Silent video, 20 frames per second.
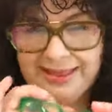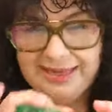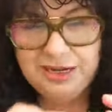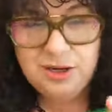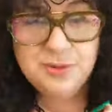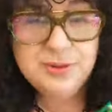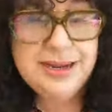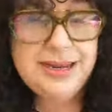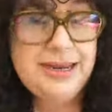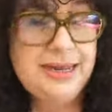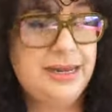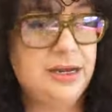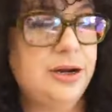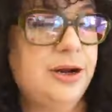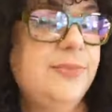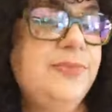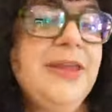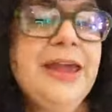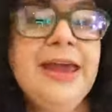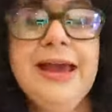Kelly green
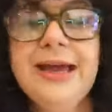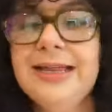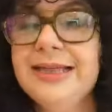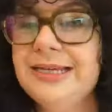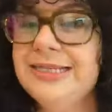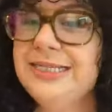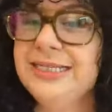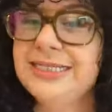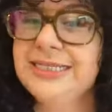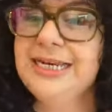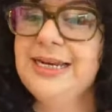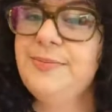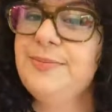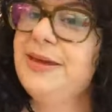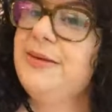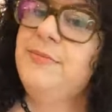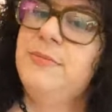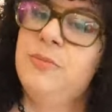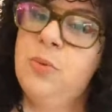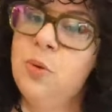here. This is gonna
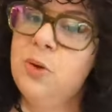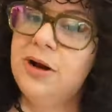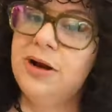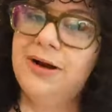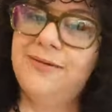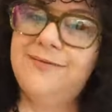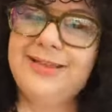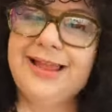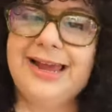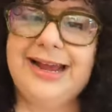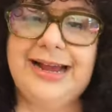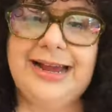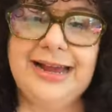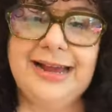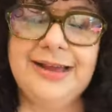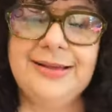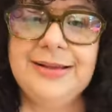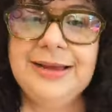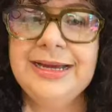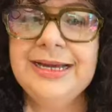be more of like
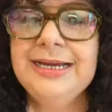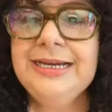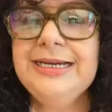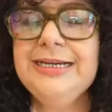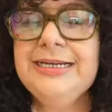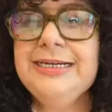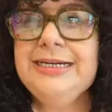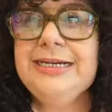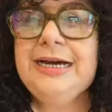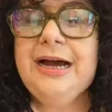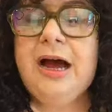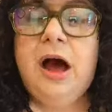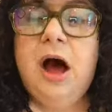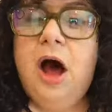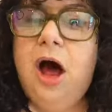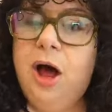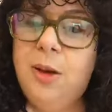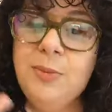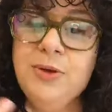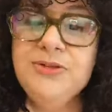a,
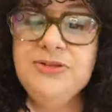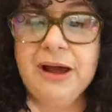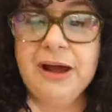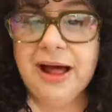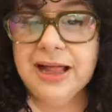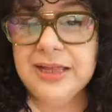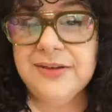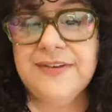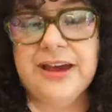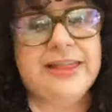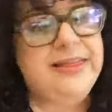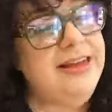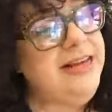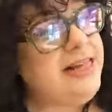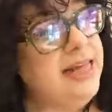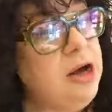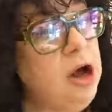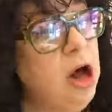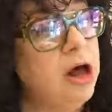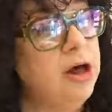almost olive. I think
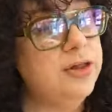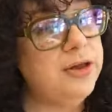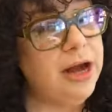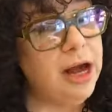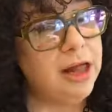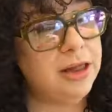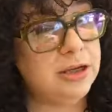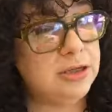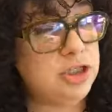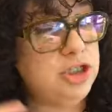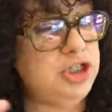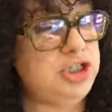they call the color